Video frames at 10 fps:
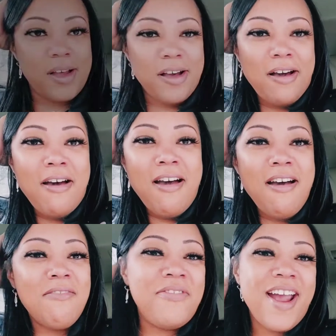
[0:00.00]
All
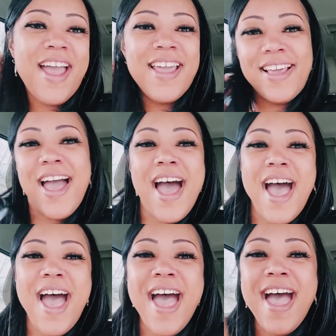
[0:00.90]
right,
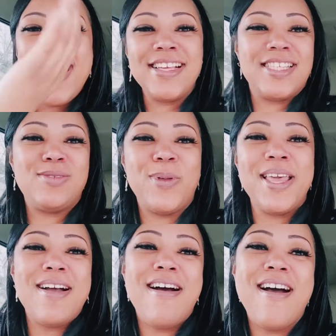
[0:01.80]
guys, we
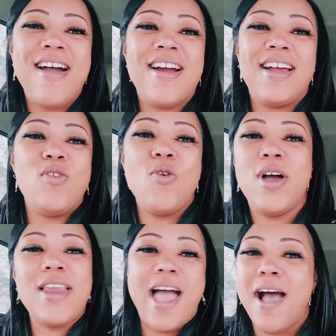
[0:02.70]
are
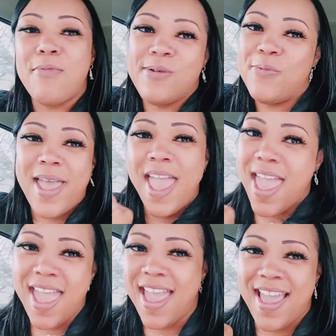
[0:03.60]
on our
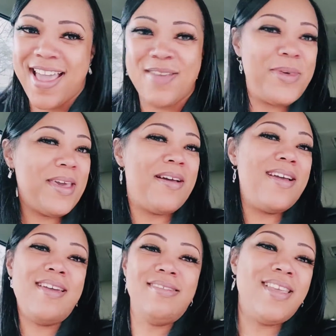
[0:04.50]
way. We are
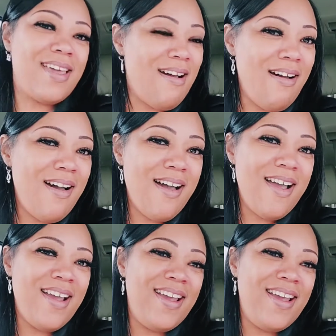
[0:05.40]
in the car.